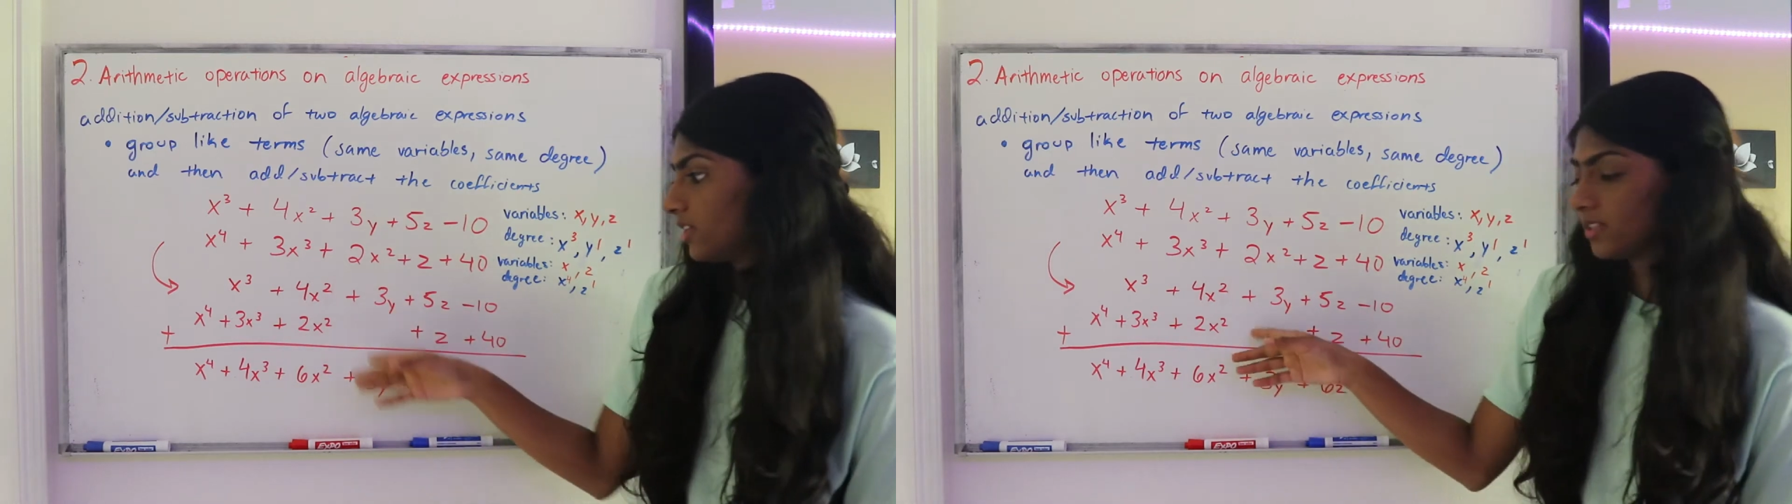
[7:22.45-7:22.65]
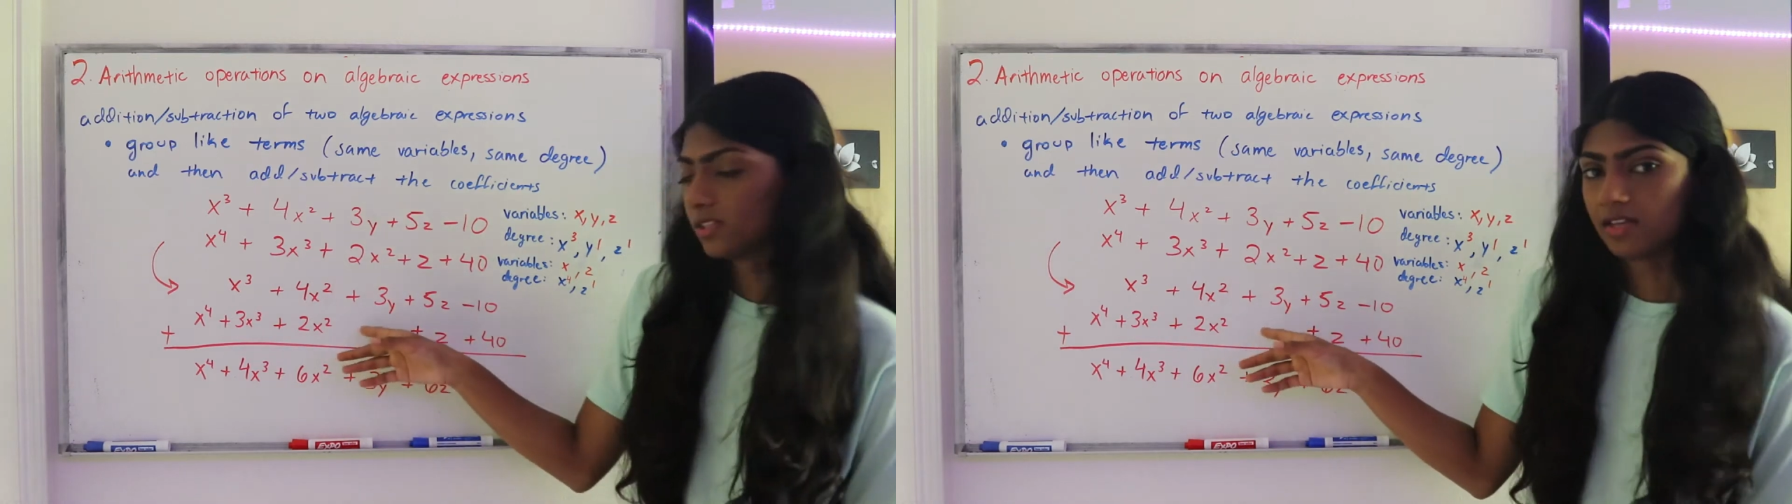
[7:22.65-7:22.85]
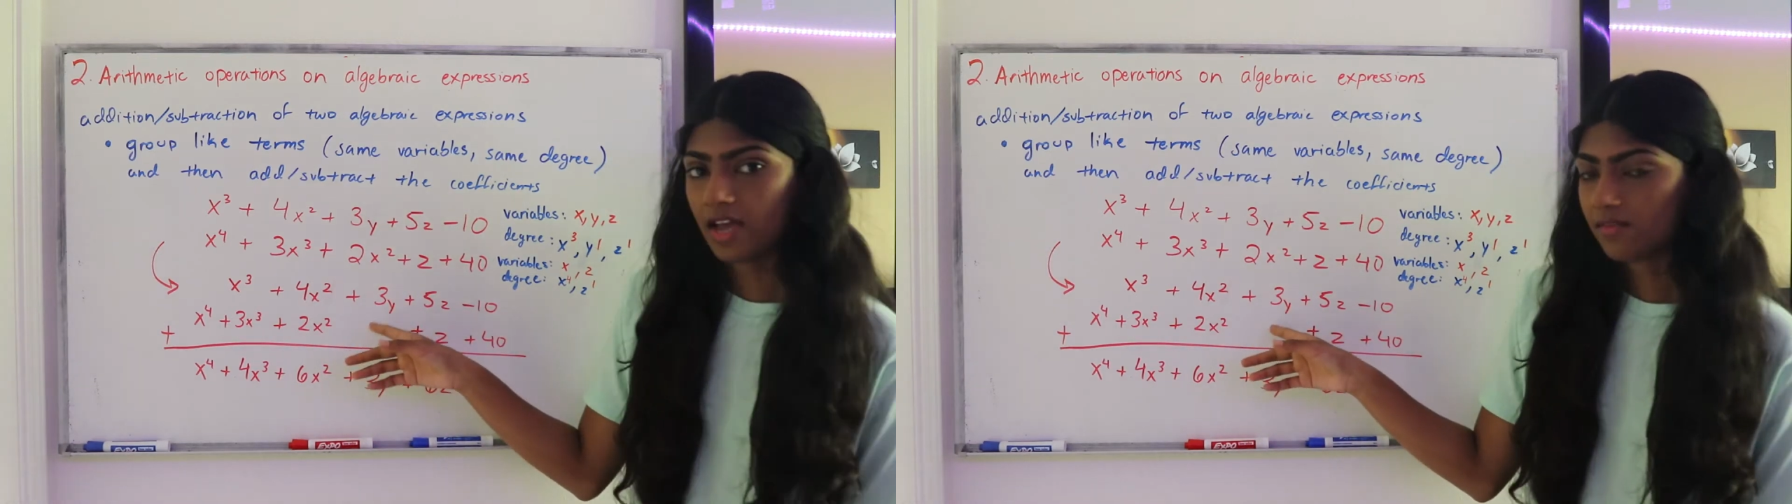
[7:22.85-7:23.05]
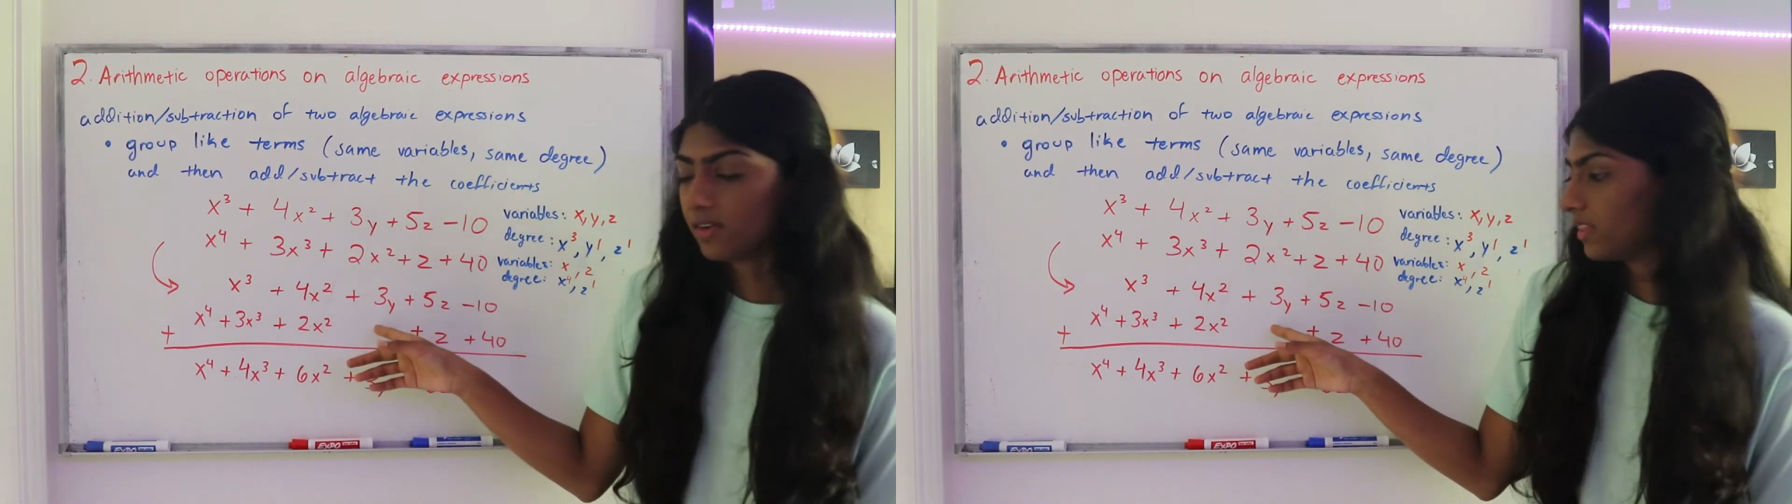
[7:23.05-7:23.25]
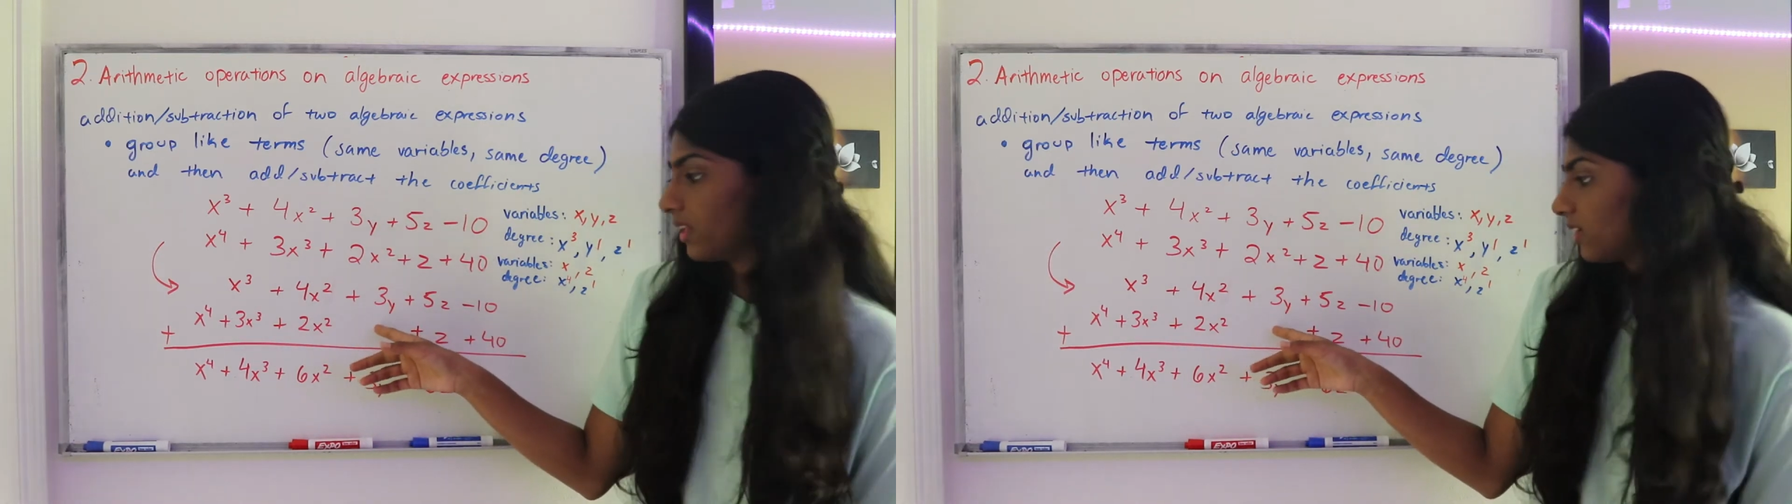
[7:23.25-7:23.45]
This doesn't have
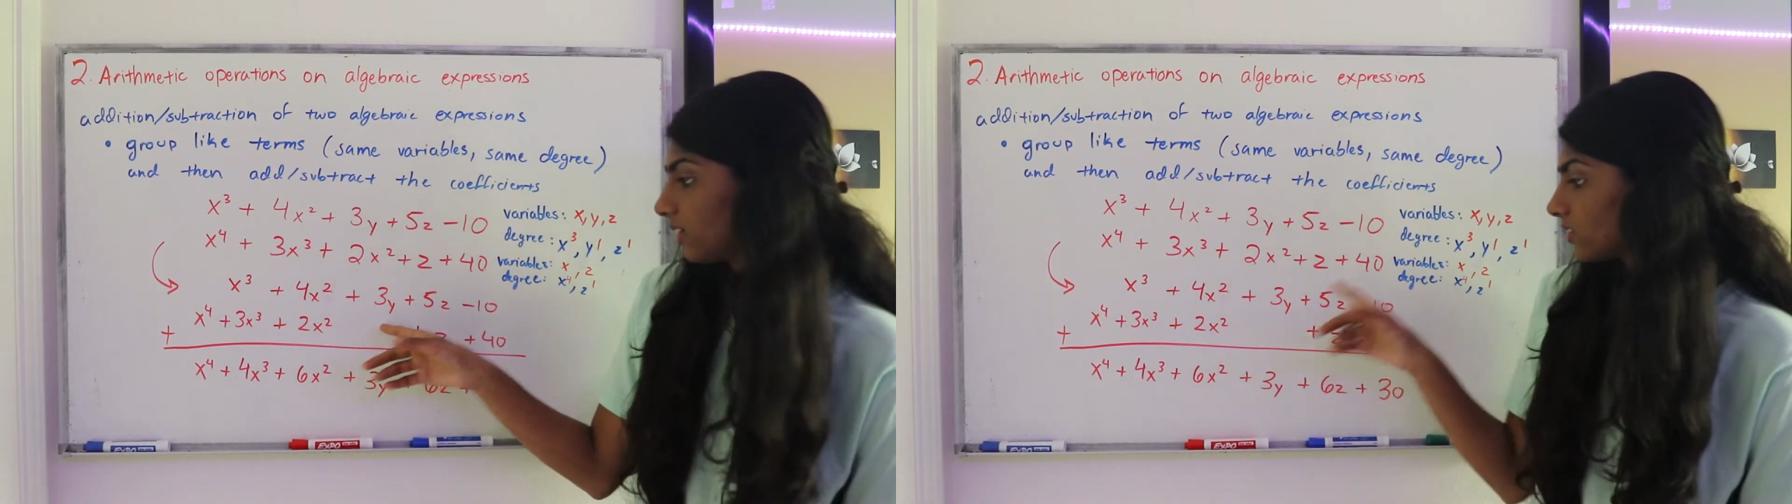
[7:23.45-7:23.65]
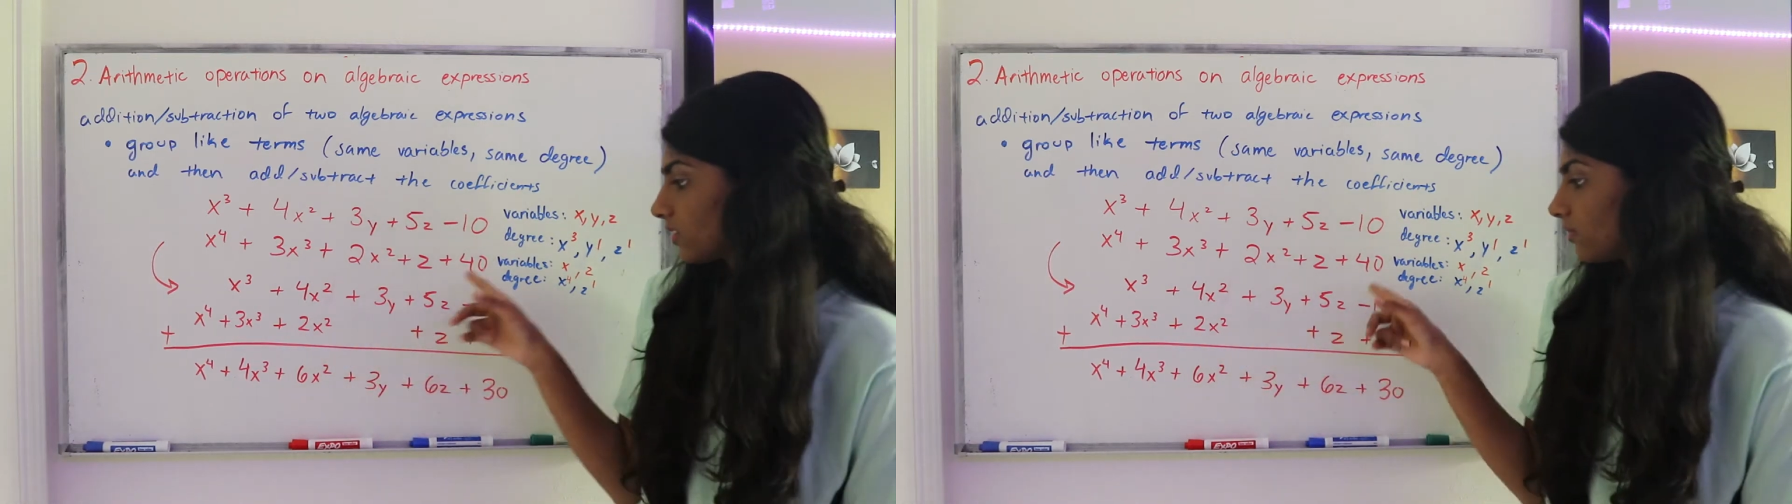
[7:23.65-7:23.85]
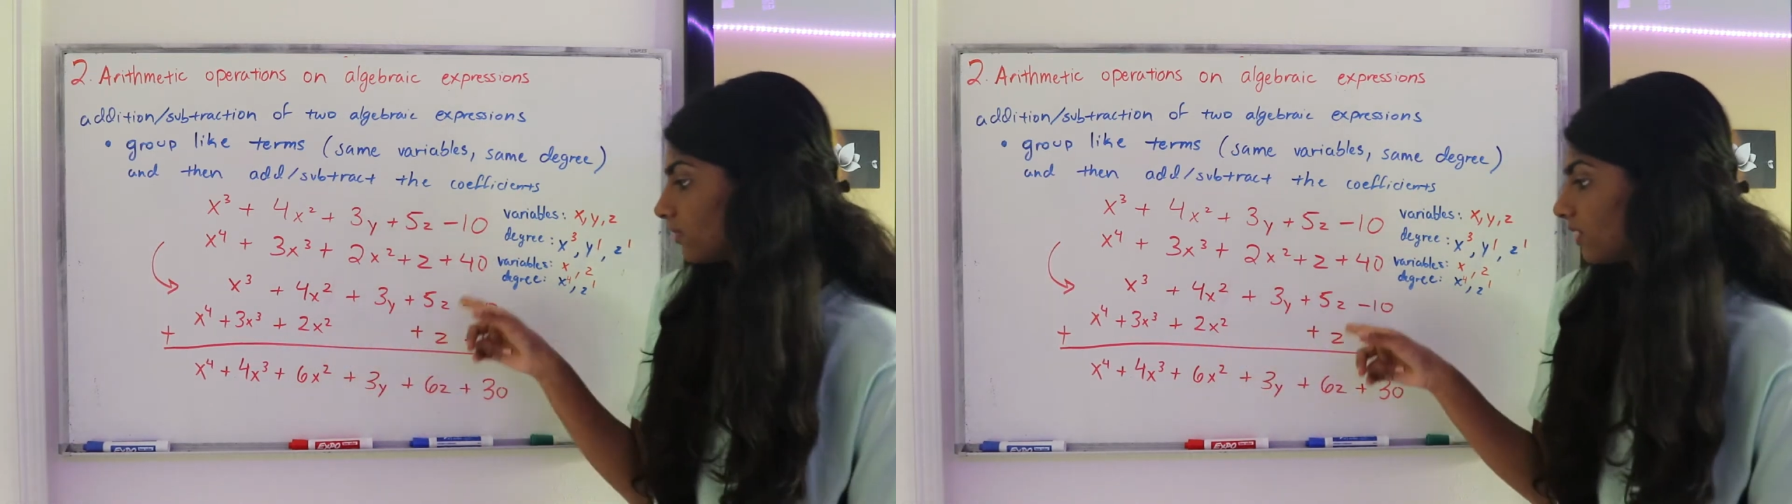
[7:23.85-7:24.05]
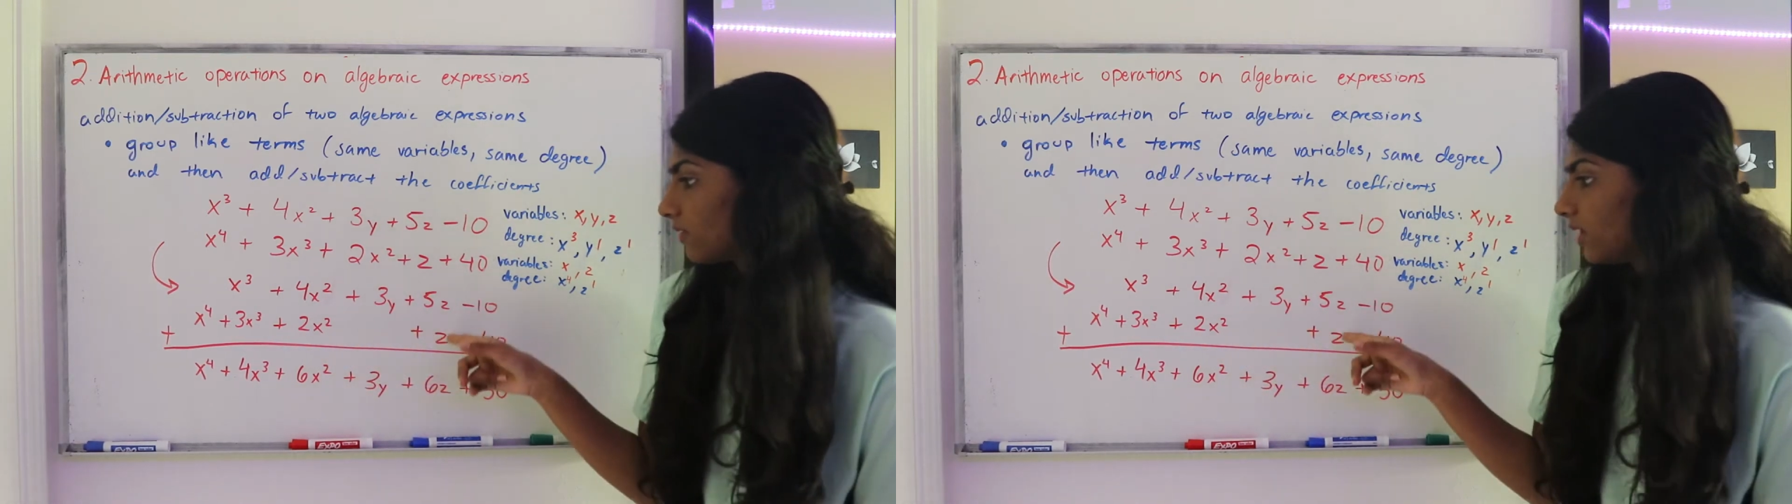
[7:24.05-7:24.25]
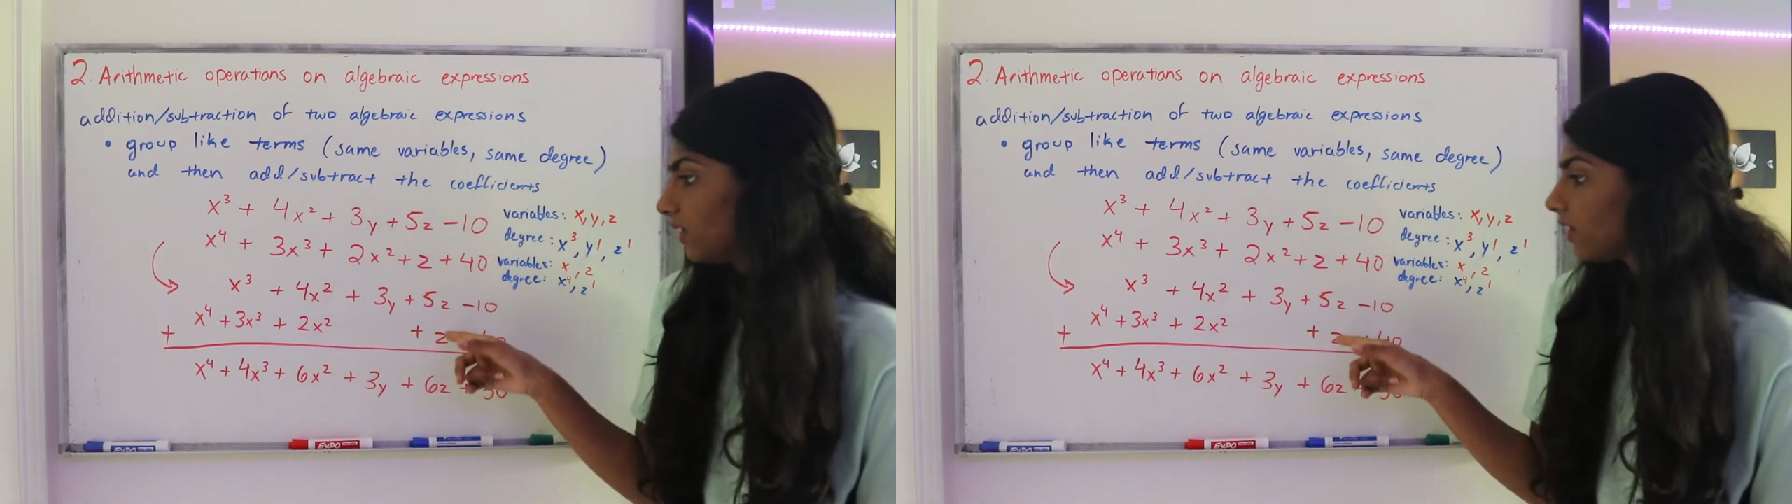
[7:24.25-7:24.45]
anything, so
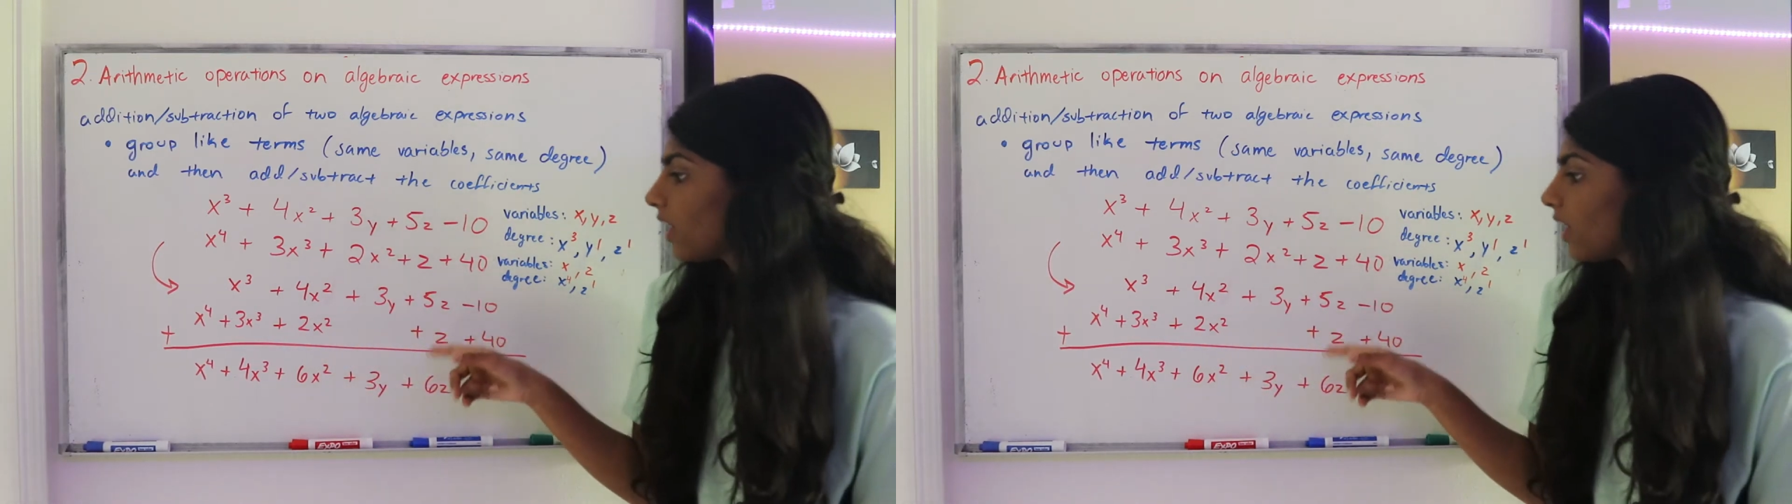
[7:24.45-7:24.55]
here.